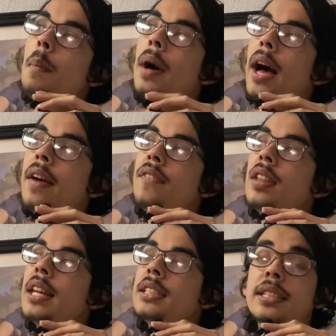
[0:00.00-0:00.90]
But I feel
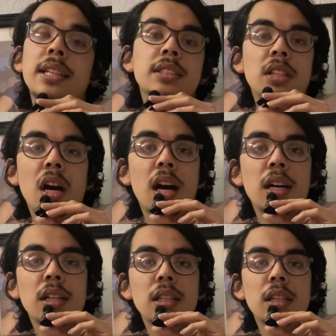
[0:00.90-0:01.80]
like
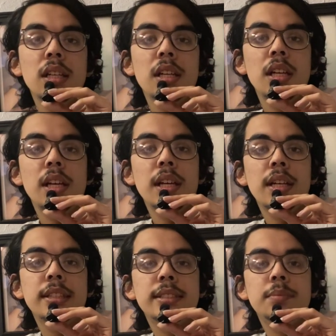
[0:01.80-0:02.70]
TikTok
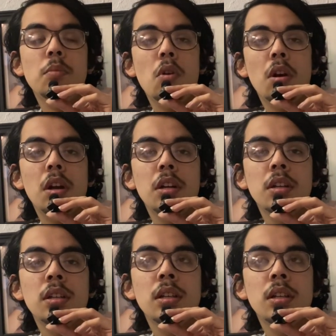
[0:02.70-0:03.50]
is more